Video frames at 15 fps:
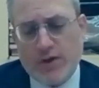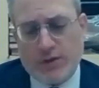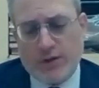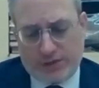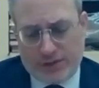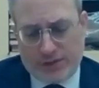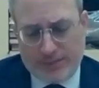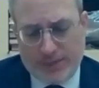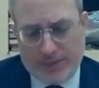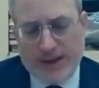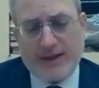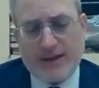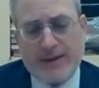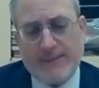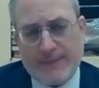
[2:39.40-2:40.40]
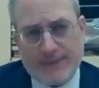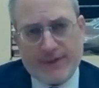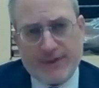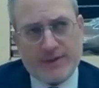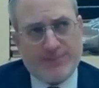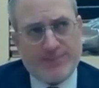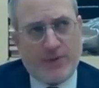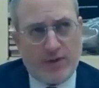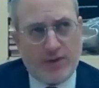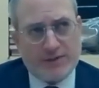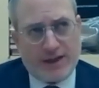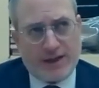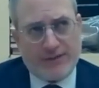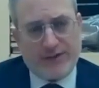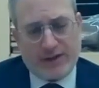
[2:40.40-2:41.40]
You're to make these
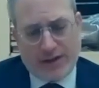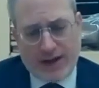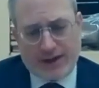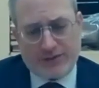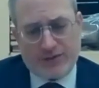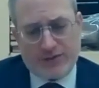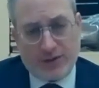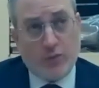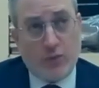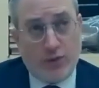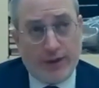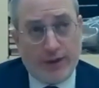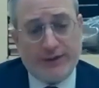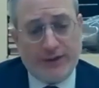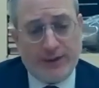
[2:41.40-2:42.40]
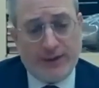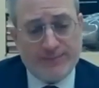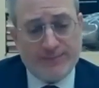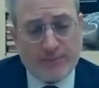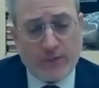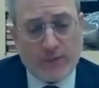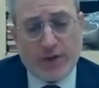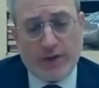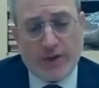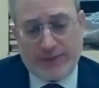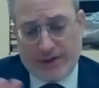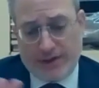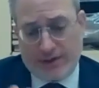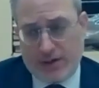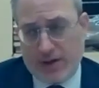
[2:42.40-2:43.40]
poles that have the acacia wood.
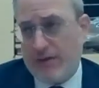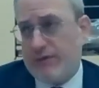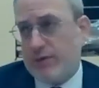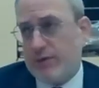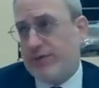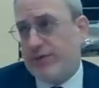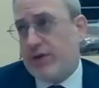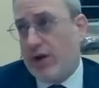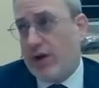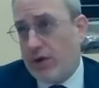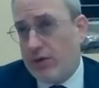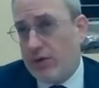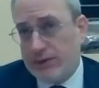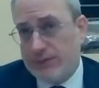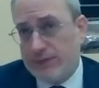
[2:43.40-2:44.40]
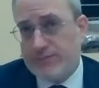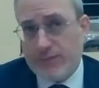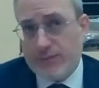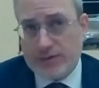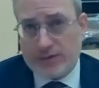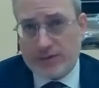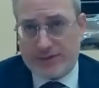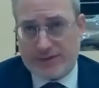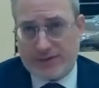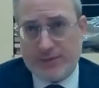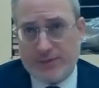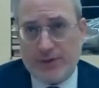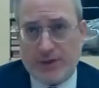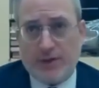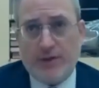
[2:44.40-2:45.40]
They're covered with gold, so
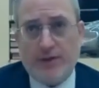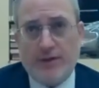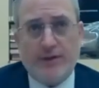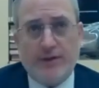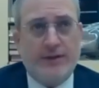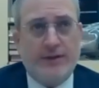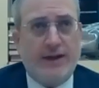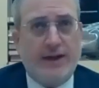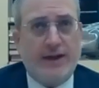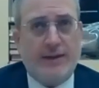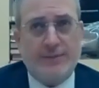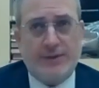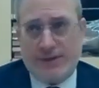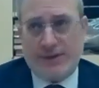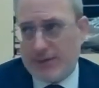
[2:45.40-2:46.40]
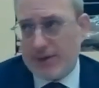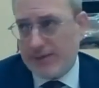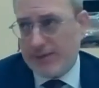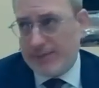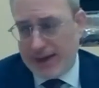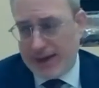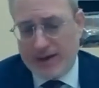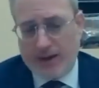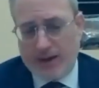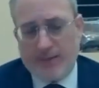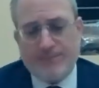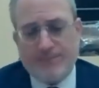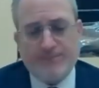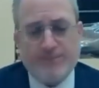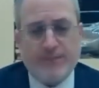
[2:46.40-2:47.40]
similar material
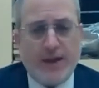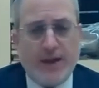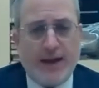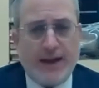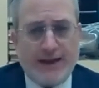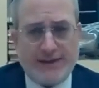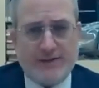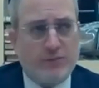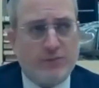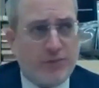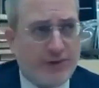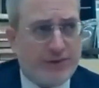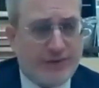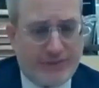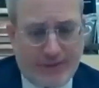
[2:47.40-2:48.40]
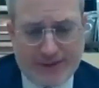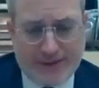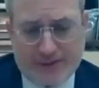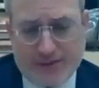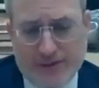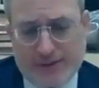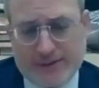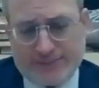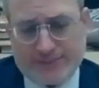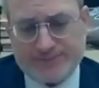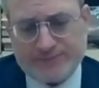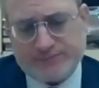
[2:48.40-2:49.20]
makeup as were the vessels.